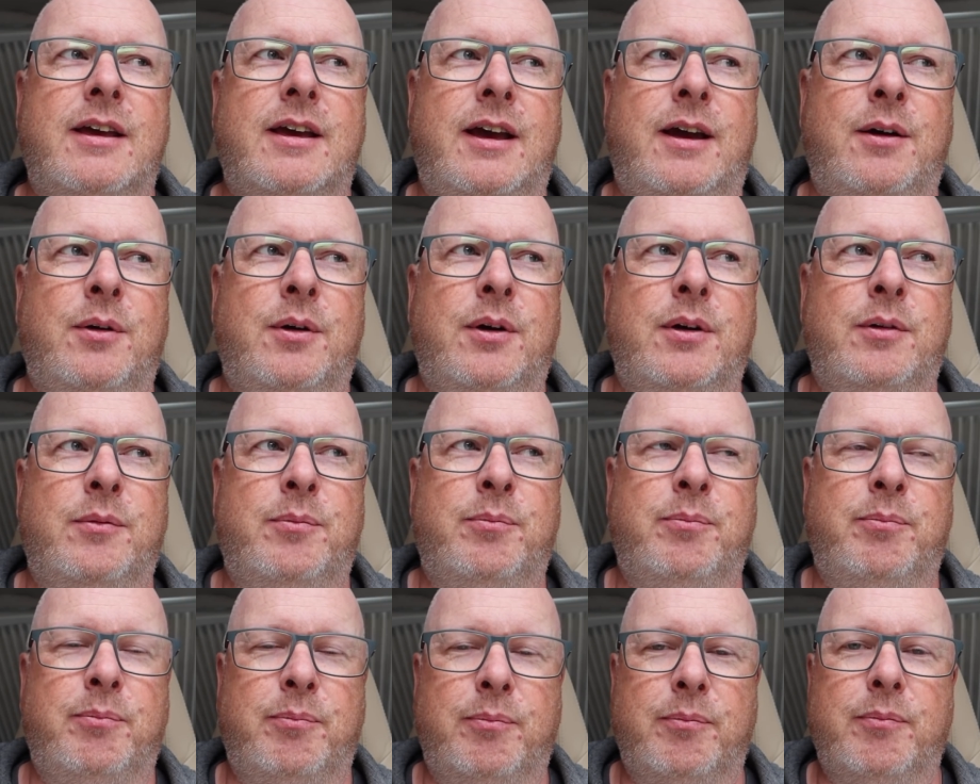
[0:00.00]
I
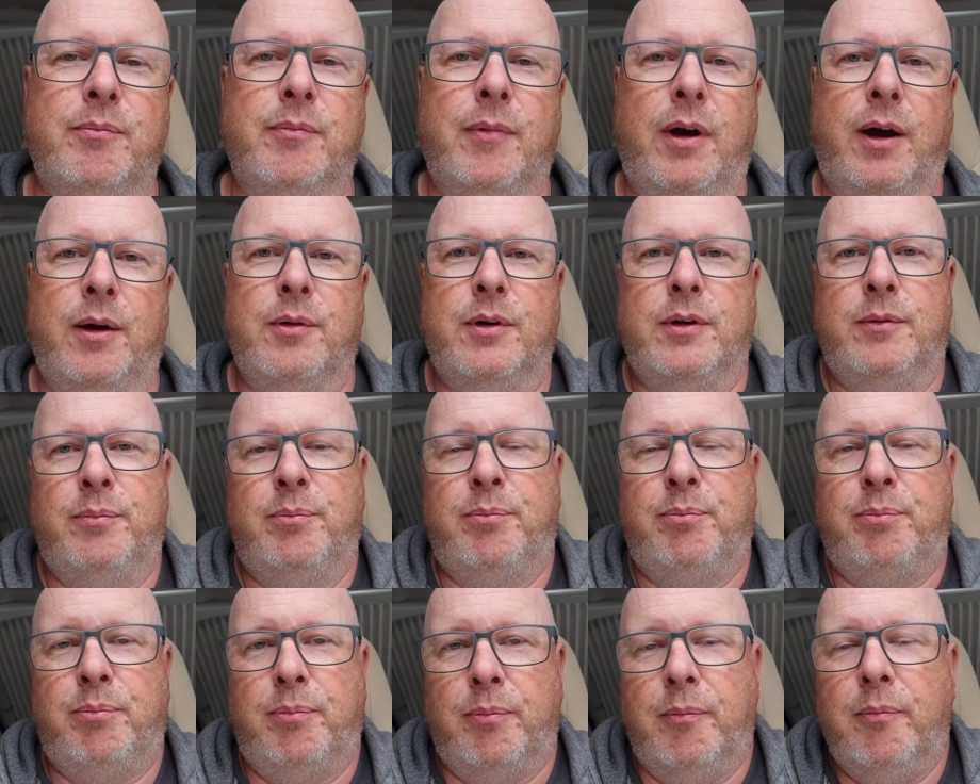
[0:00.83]
would
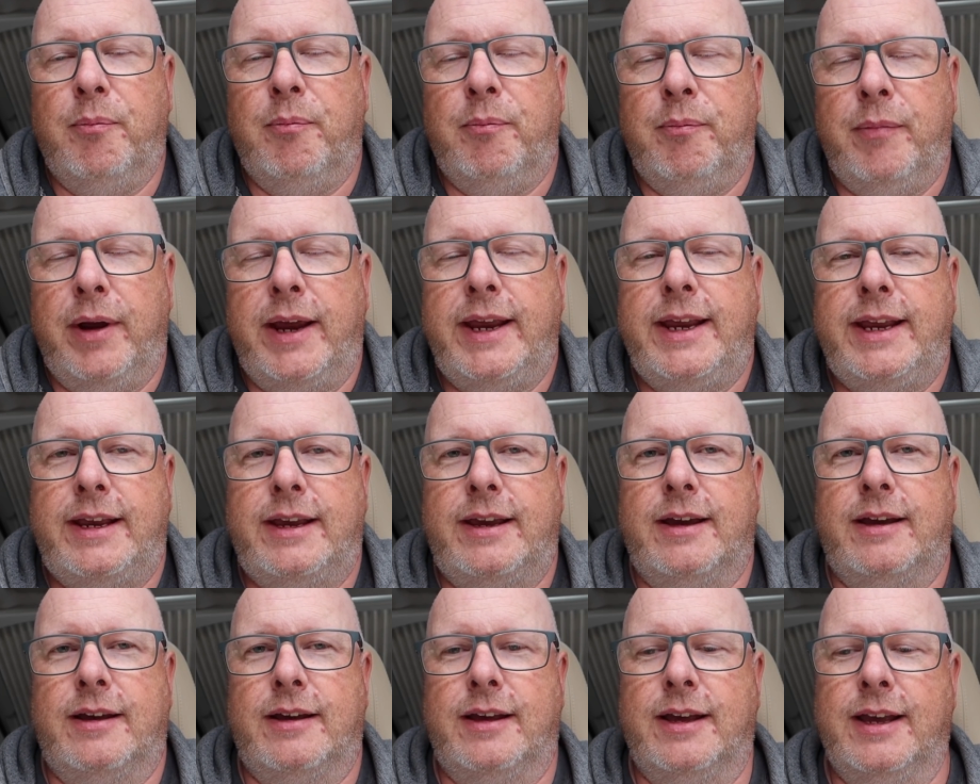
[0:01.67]

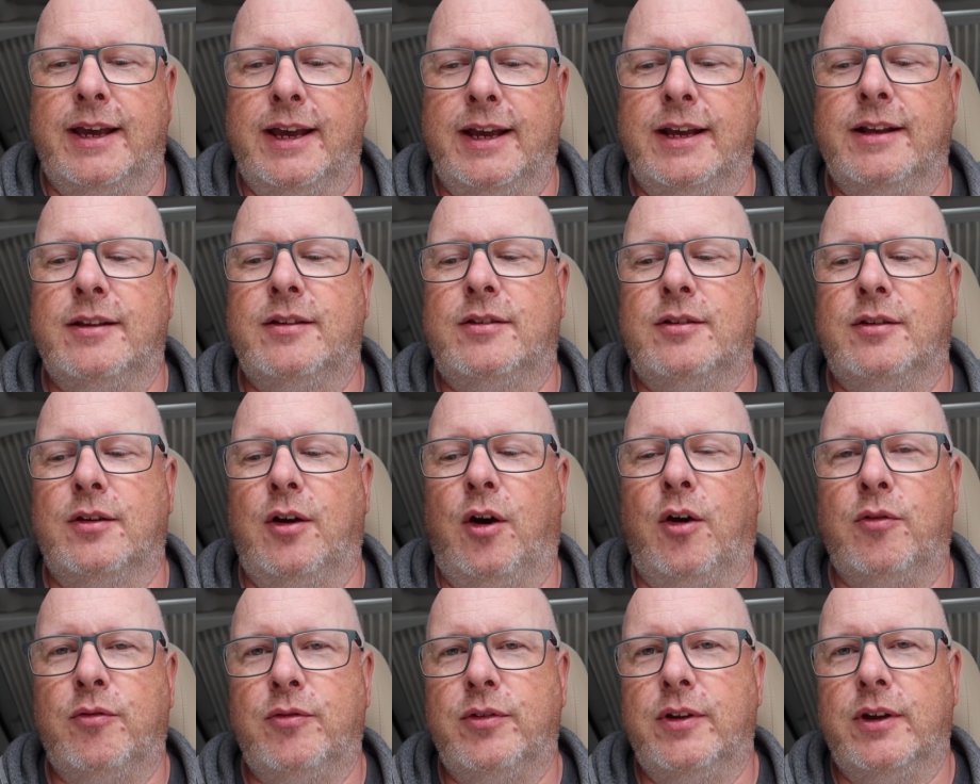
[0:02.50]
make it
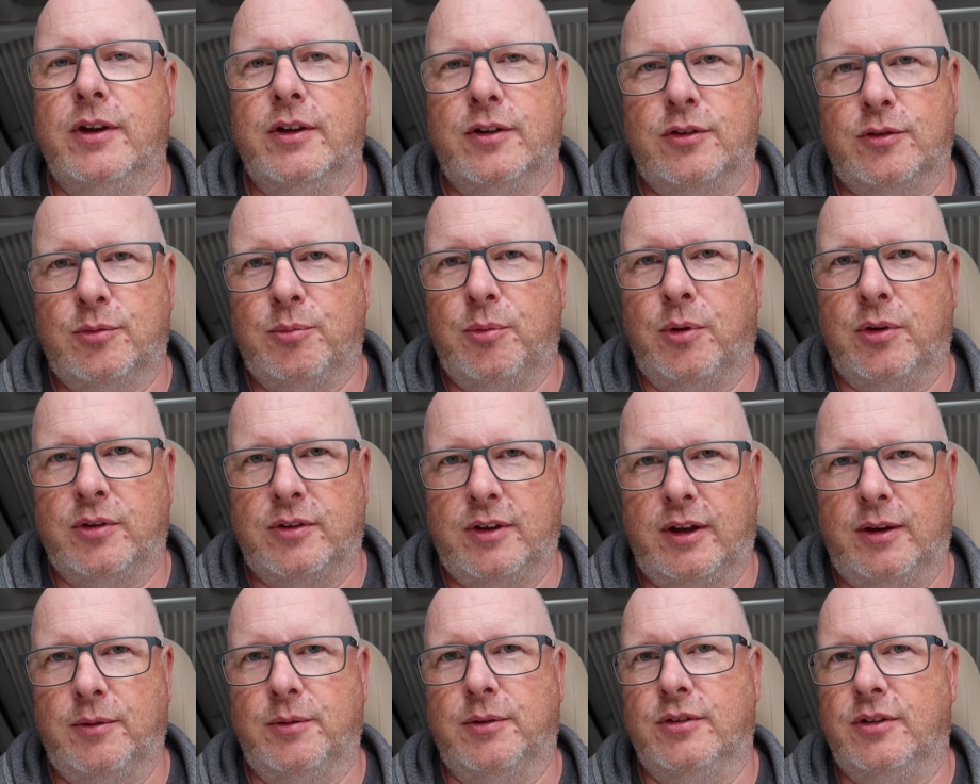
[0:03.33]
obvious
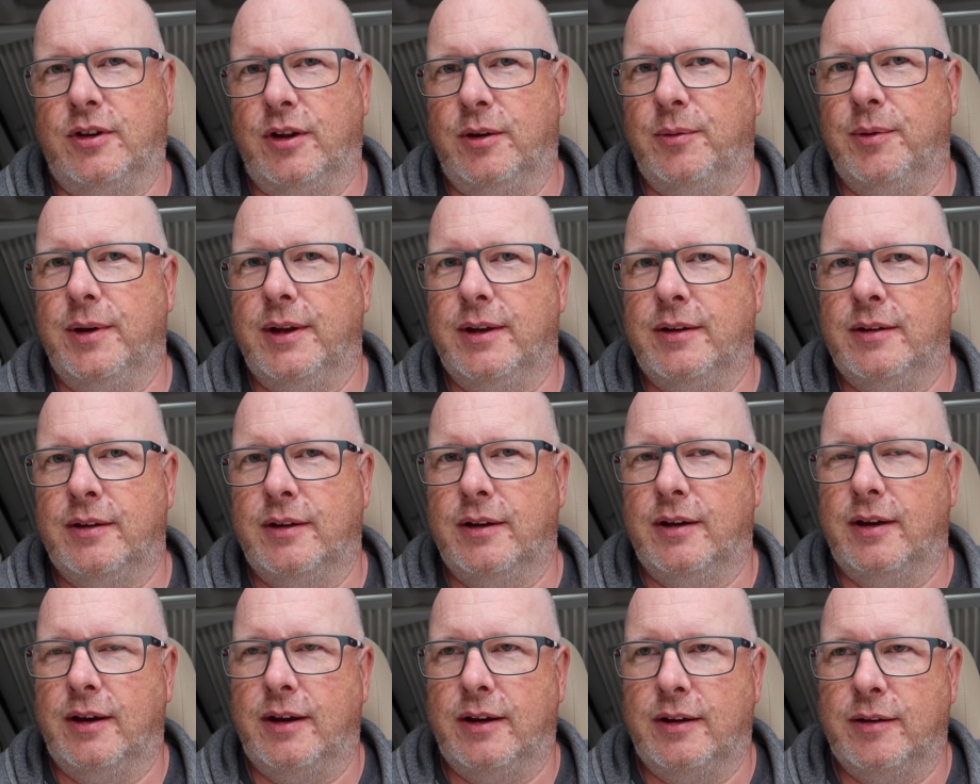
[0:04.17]
what I was doing
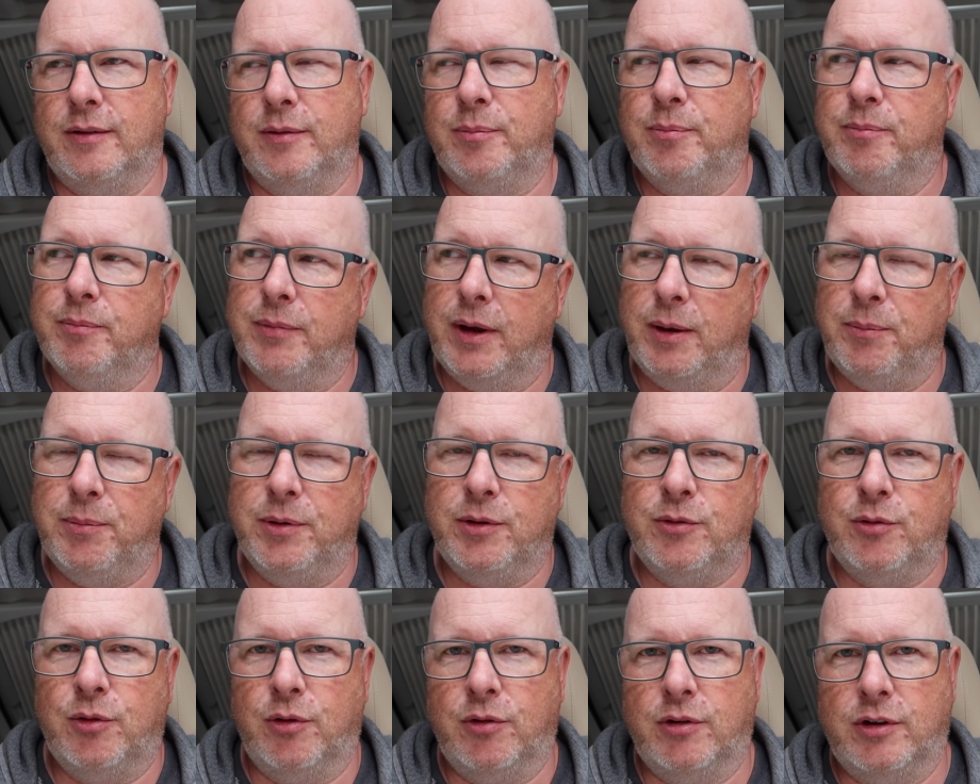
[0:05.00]
and
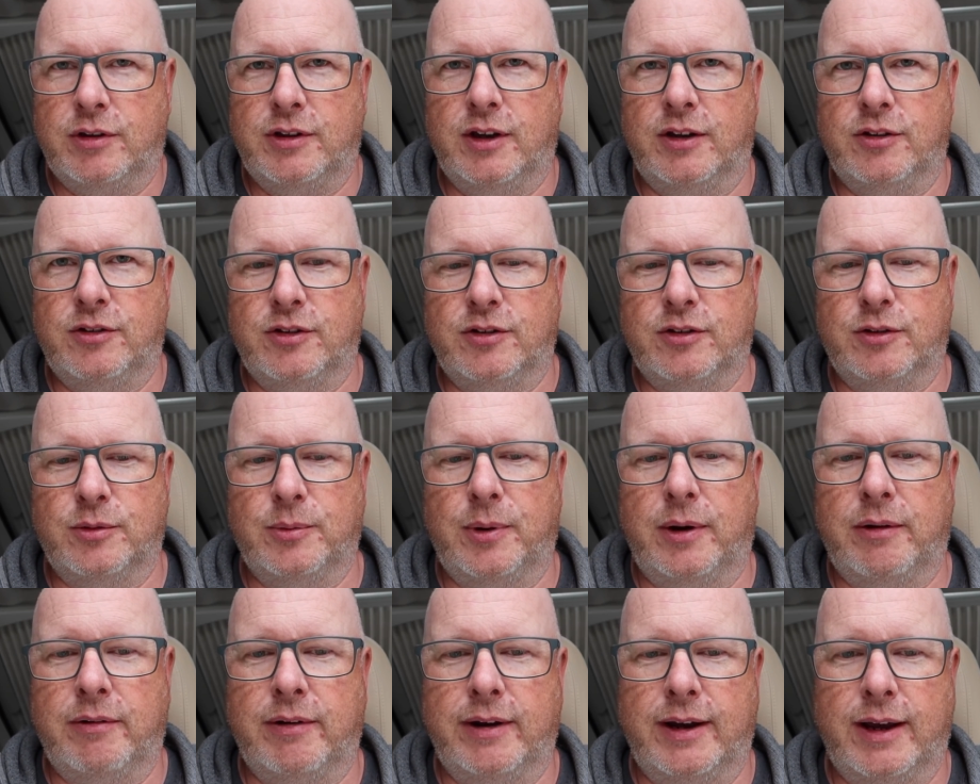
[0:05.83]
maybe draw attention to
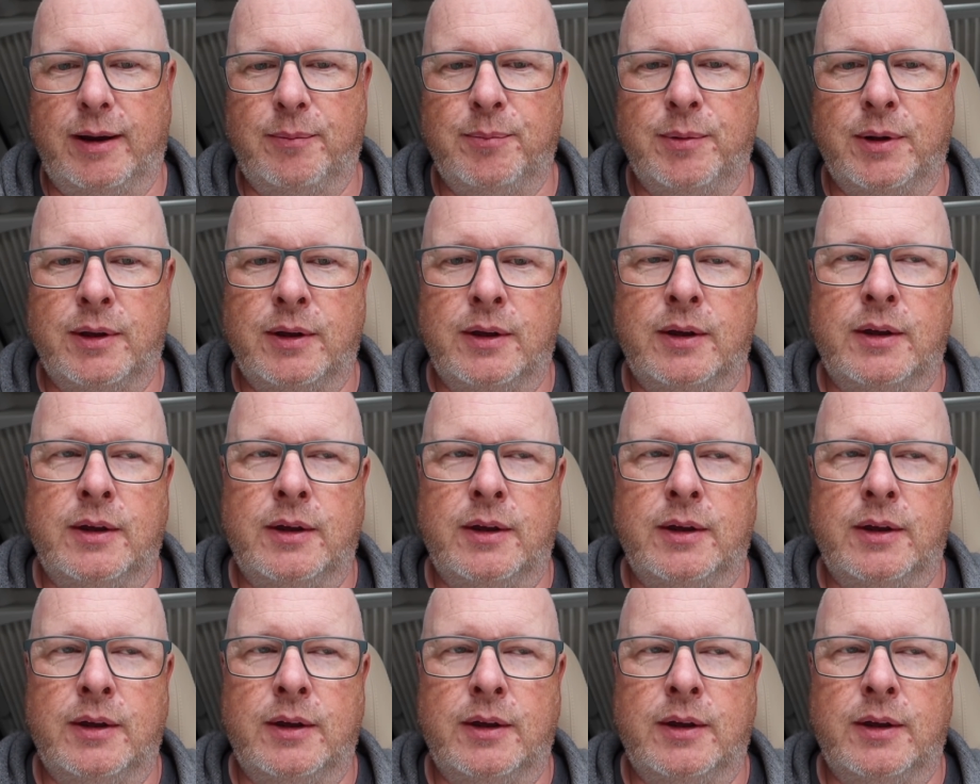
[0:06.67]
where I am.